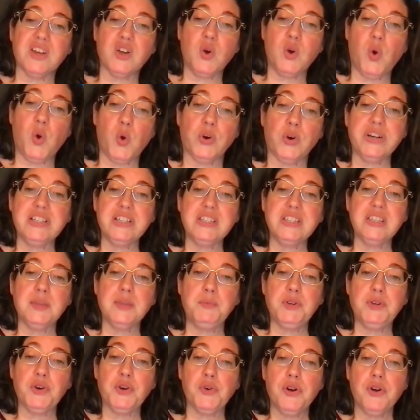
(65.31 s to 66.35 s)
According to the
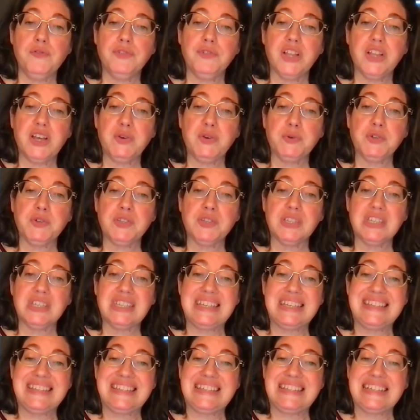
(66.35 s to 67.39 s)
Bureau of Labor
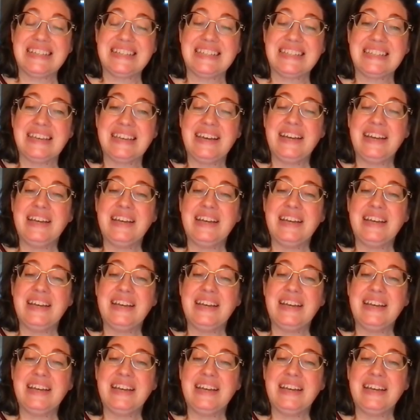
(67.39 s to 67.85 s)
Statistics,